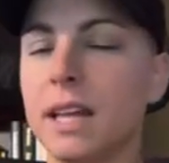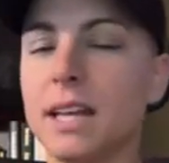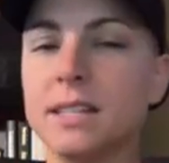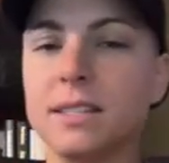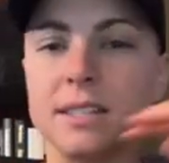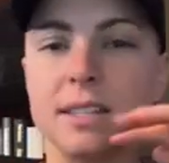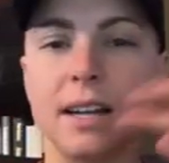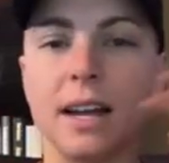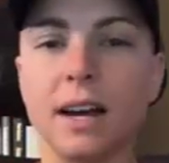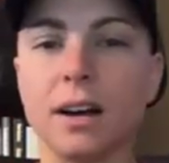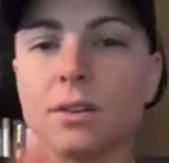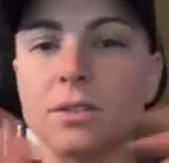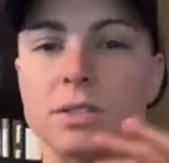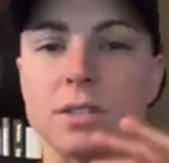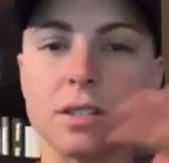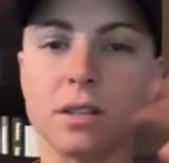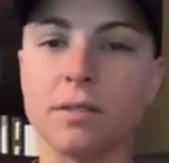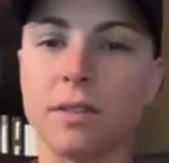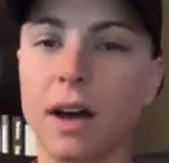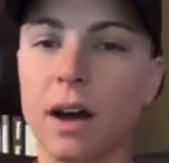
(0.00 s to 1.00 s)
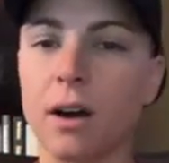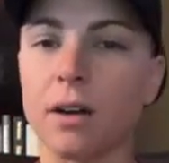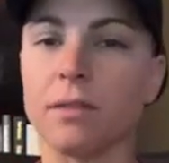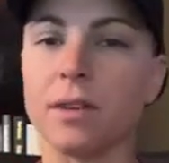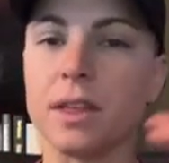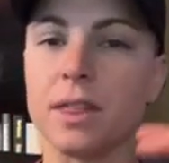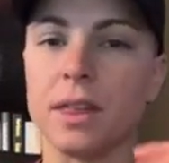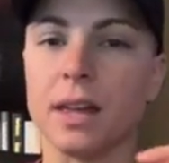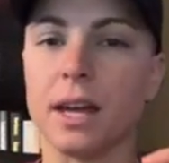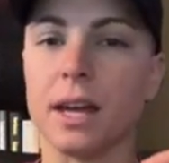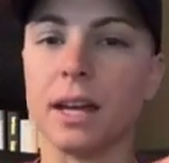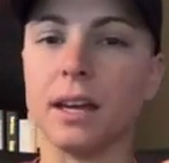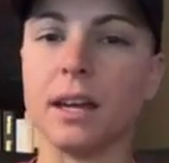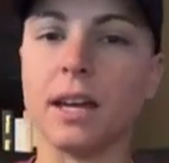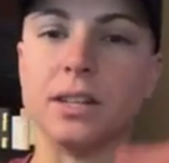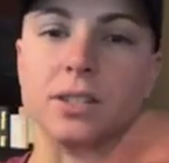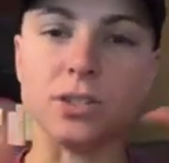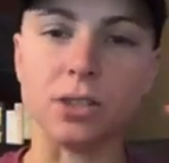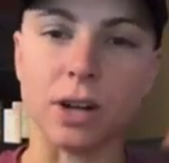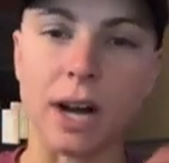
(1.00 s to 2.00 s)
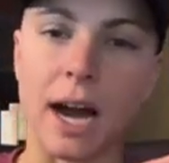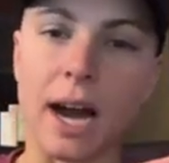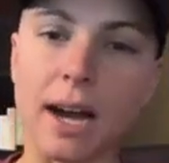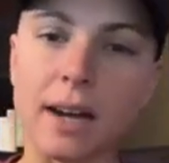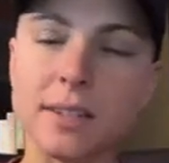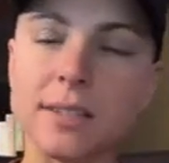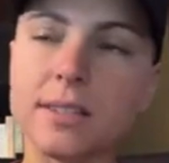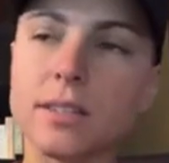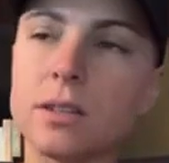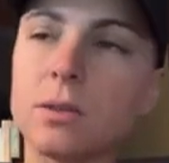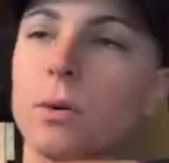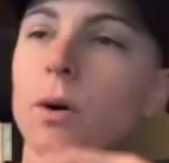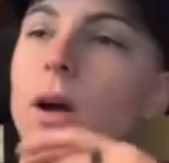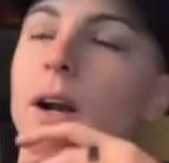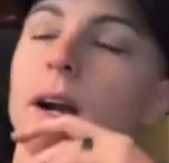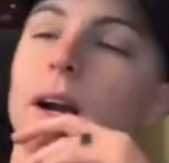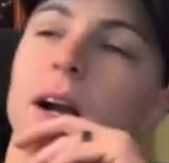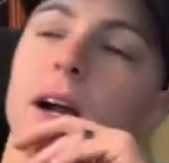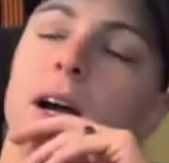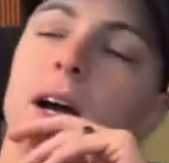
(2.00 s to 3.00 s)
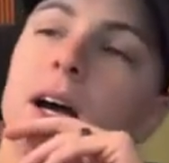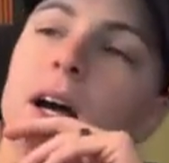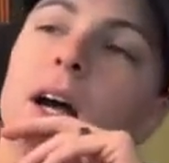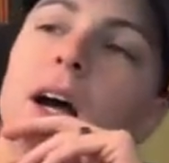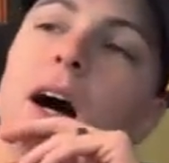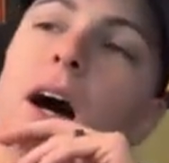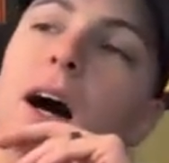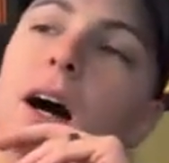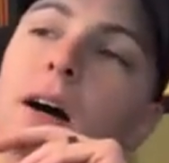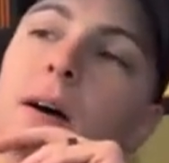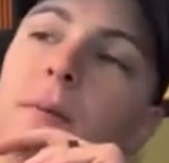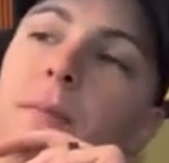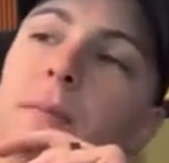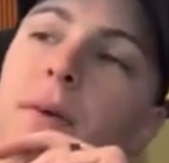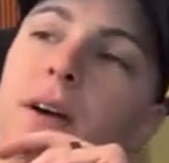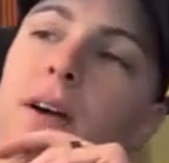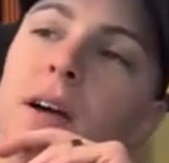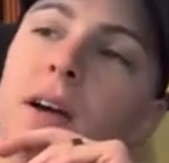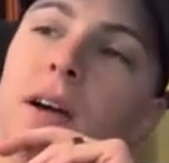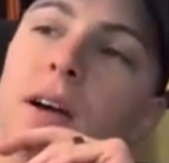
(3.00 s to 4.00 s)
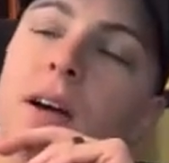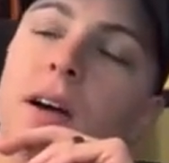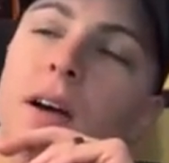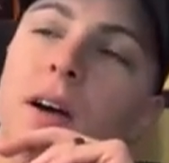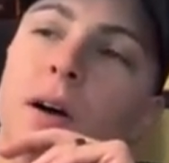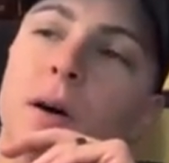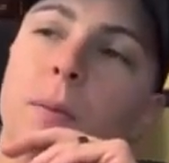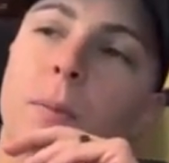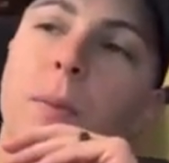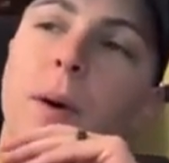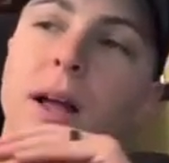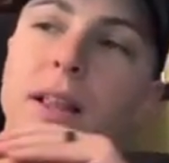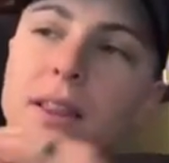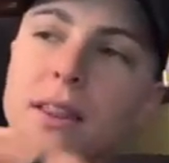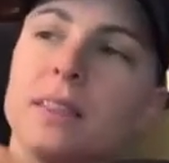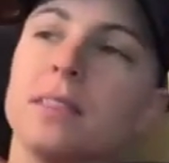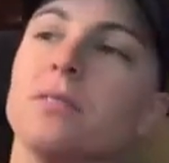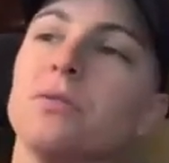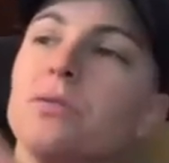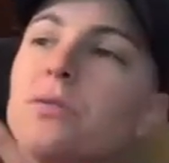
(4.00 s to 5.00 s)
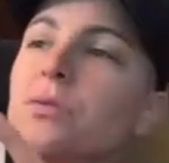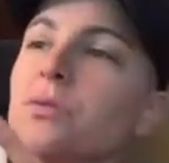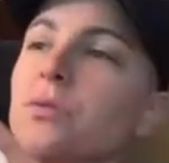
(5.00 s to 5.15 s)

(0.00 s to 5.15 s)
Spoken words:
ins and outs of how everything interacts in the water. But